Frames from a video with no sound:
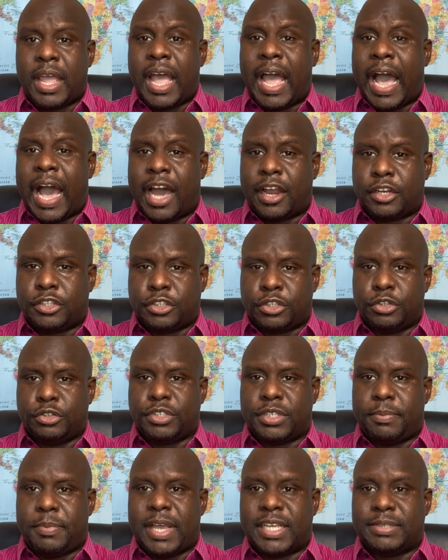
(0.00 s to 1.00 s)
how to choose
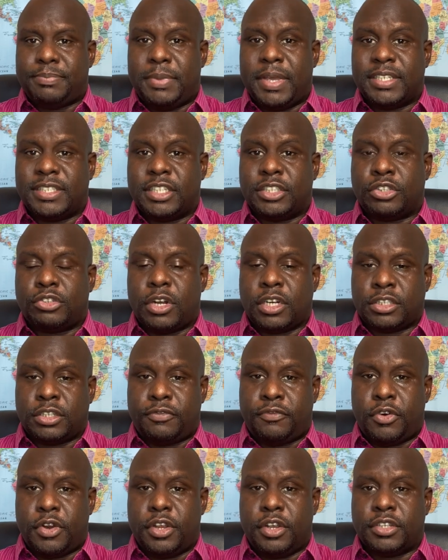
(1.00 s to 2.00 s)
the best business structure
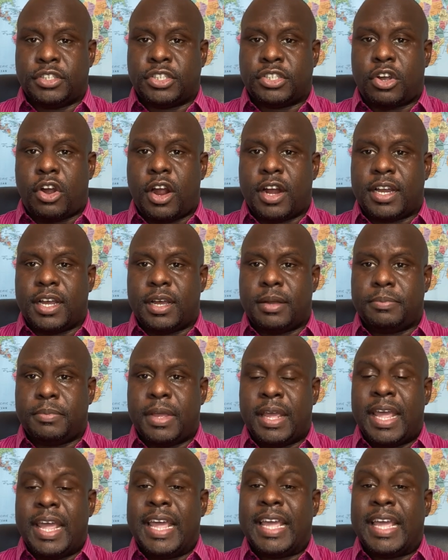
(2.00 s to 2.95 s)
for your startup,